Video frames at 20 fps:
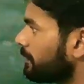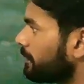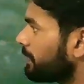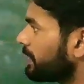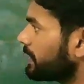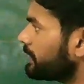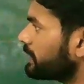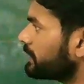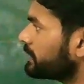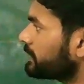
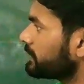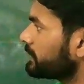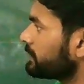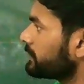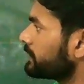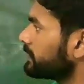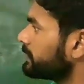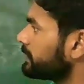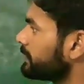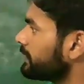But
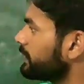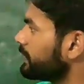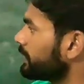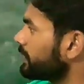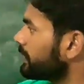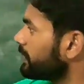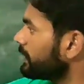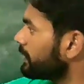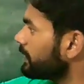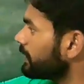
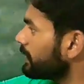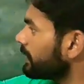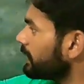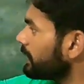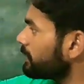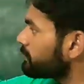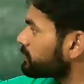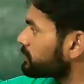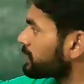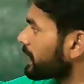
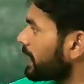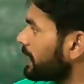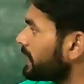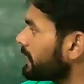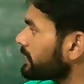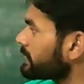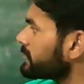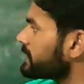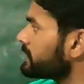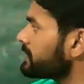if
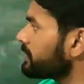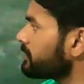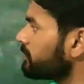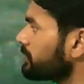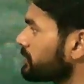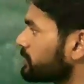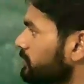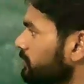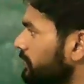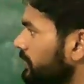sin x is
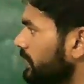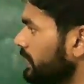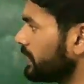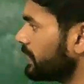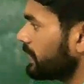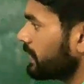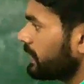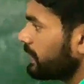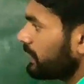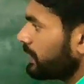equals to
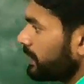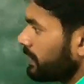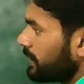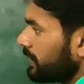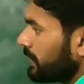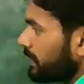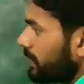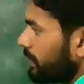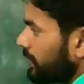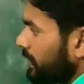t,
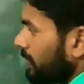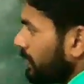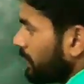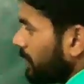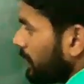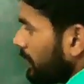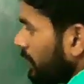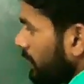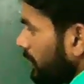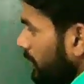
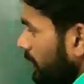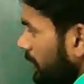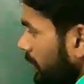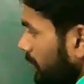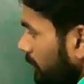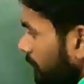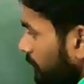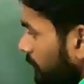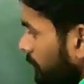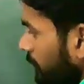
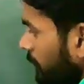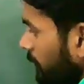if